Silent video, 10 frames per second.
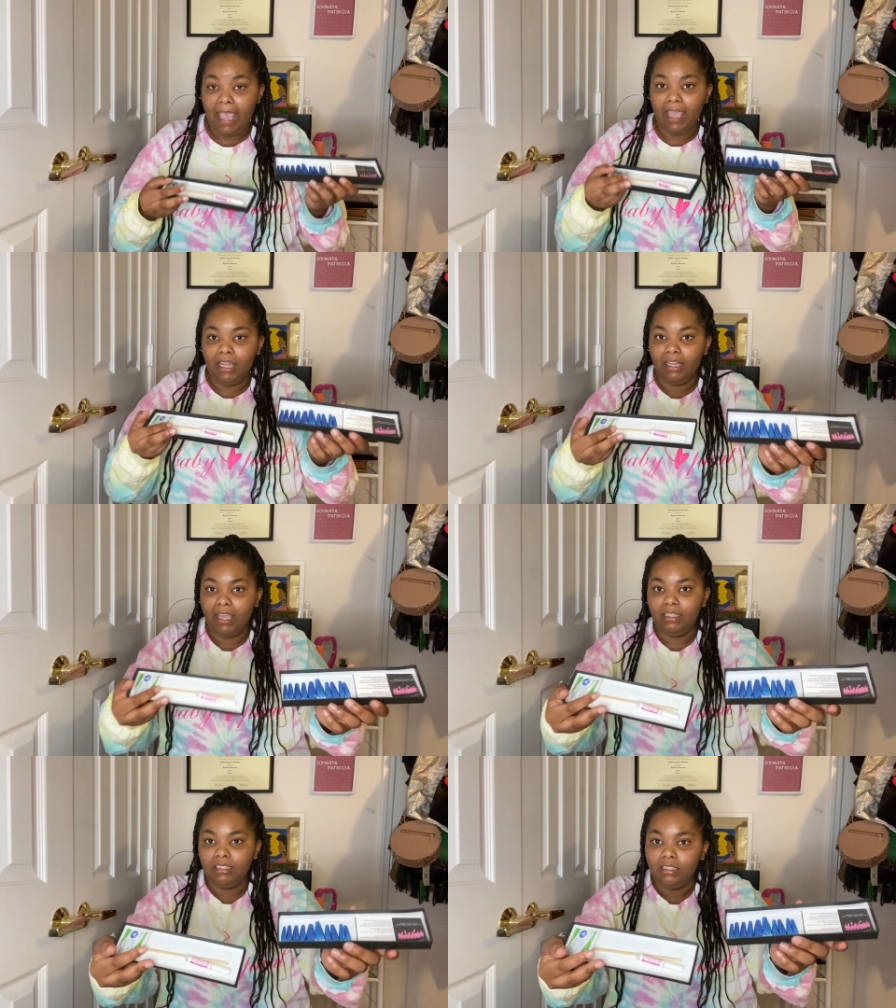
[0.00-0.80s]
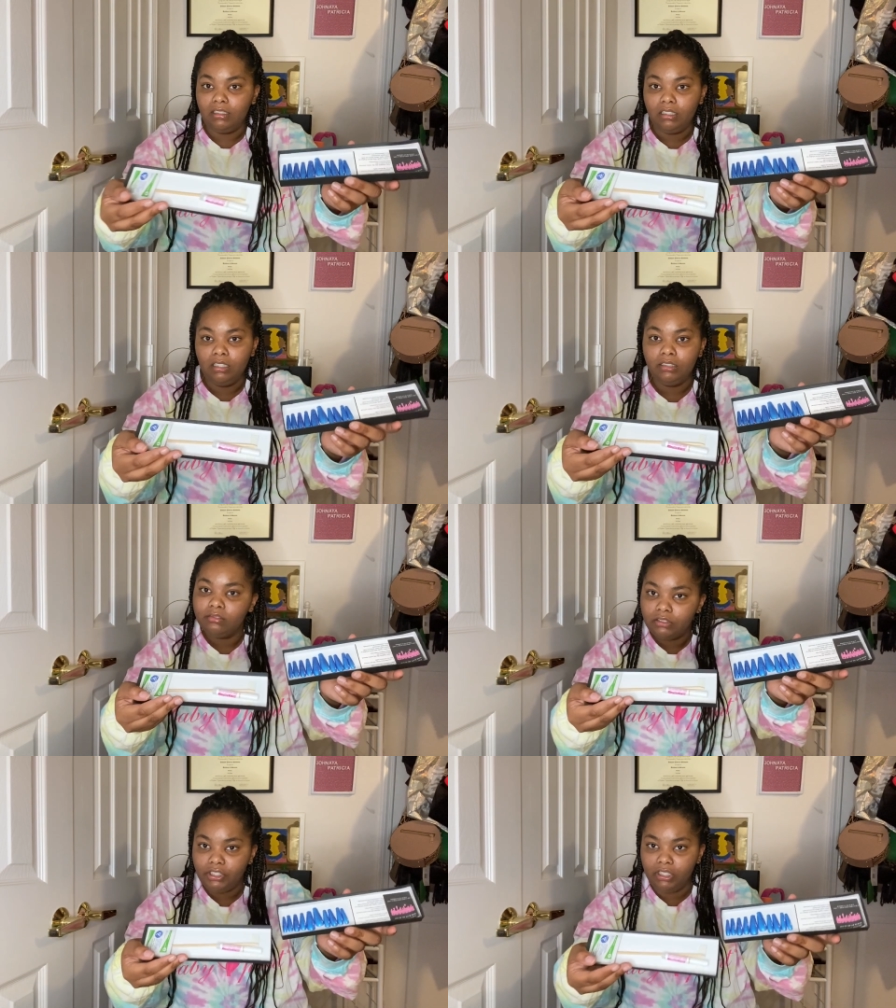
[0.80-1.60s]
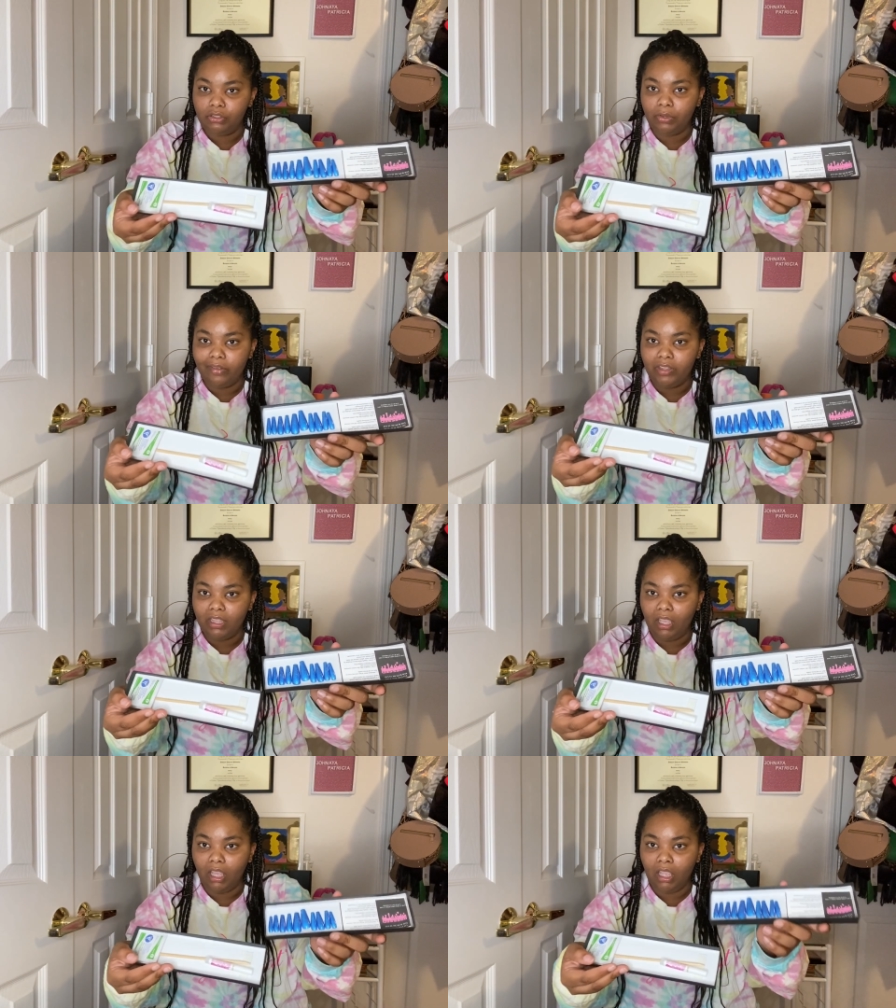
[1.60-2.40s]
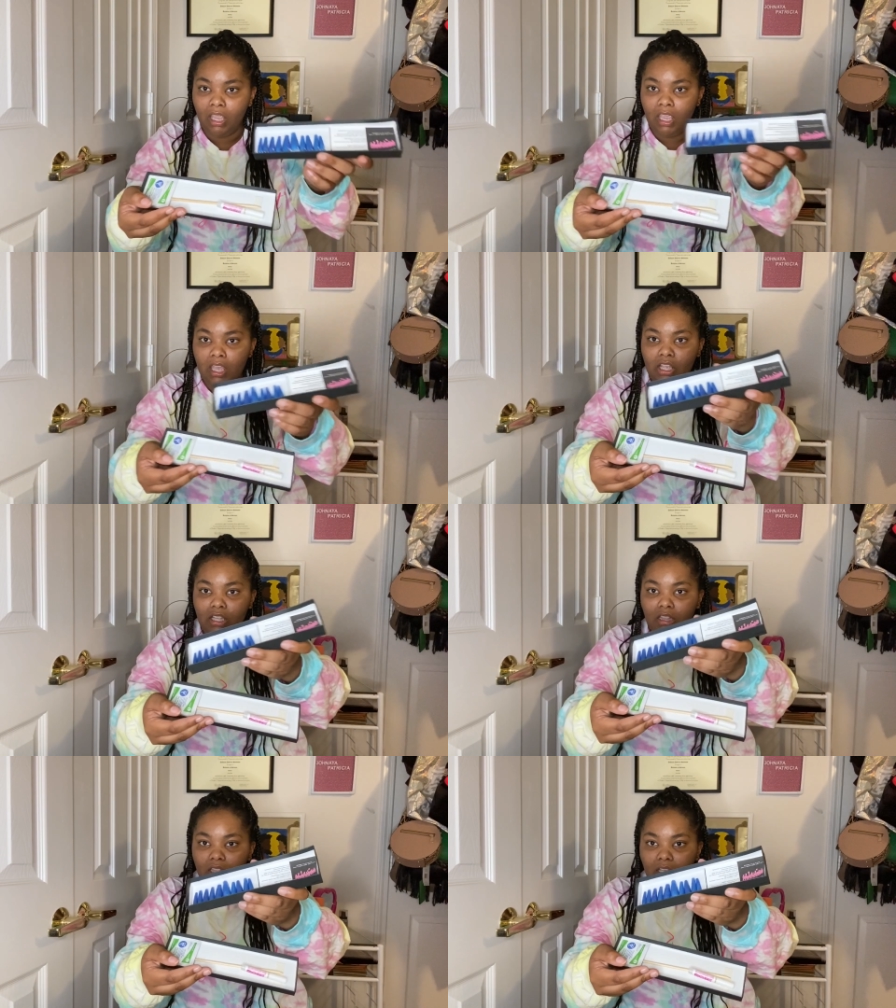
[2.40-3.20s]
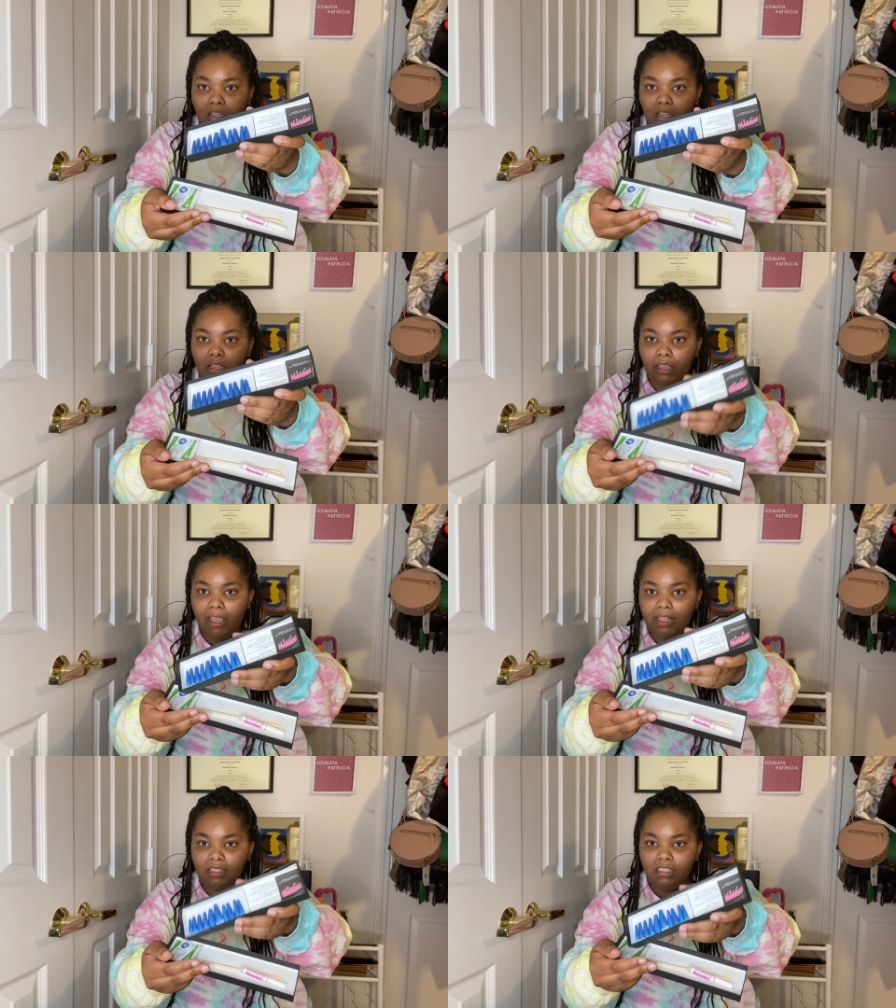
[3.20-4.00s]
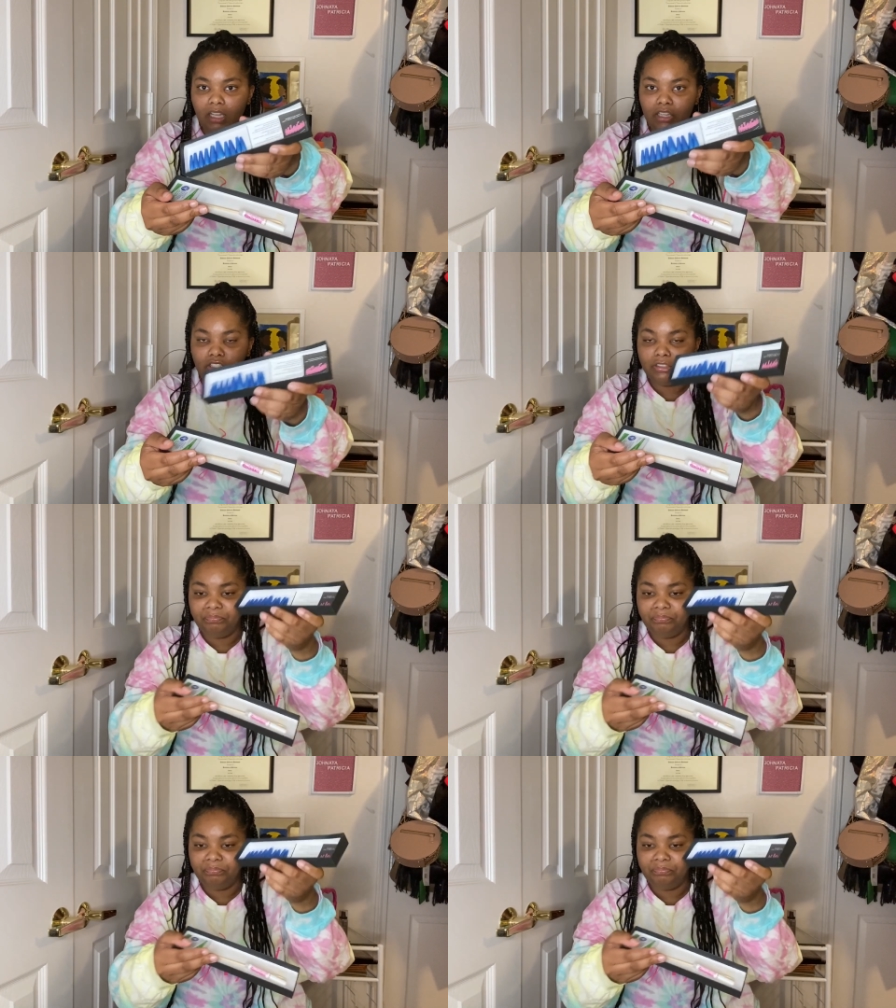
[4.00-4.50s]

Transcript: And like, look, she gives you everything. The hand sanitizer,